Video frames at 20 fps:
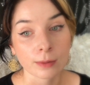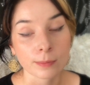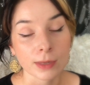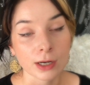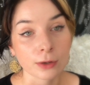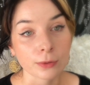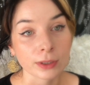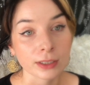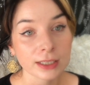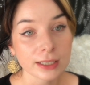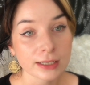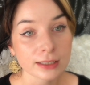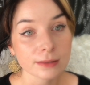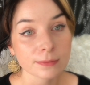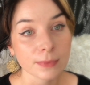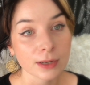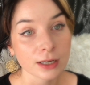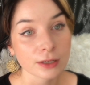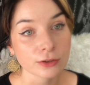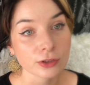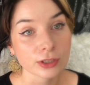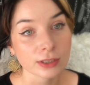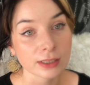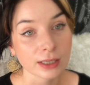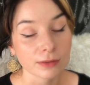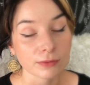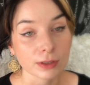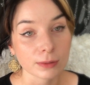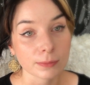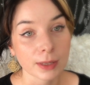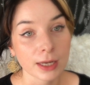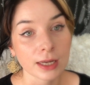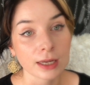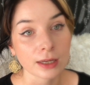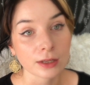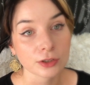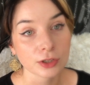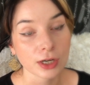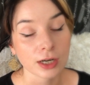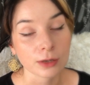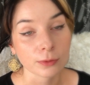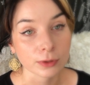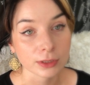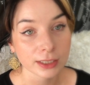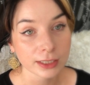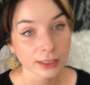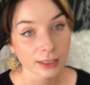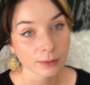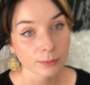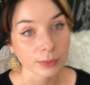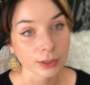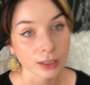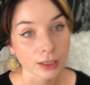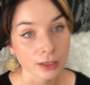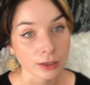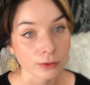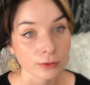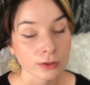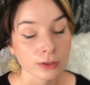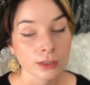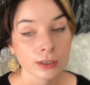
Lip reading: our Leeds Mind Just Giving page, I will link it below.